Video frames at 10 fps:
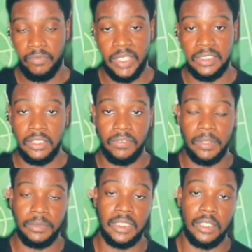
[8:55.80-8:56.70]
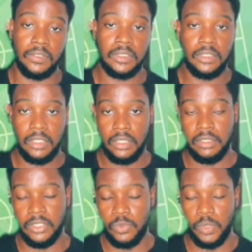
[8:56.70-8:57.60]
facing off themselves
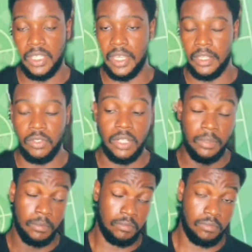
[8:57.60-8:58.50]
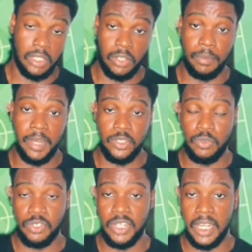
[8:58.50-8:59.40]
this weekend. Those are going to be my
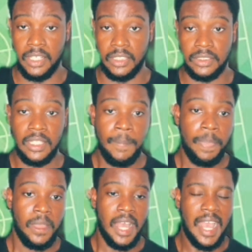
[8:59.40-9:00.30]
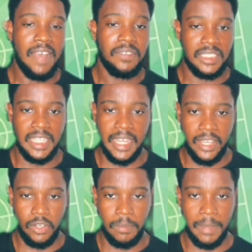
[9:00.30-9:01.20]
2 strikers. I have
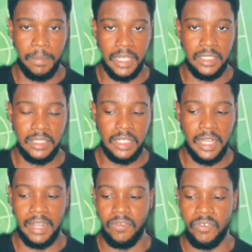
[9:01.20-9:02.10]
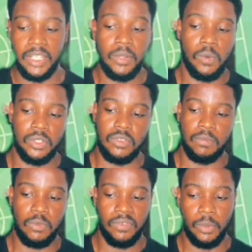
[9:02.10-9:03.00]
Ndiaye on my bench. I really want to
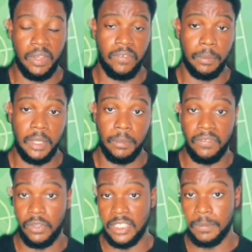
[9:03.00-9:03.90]
move away from him before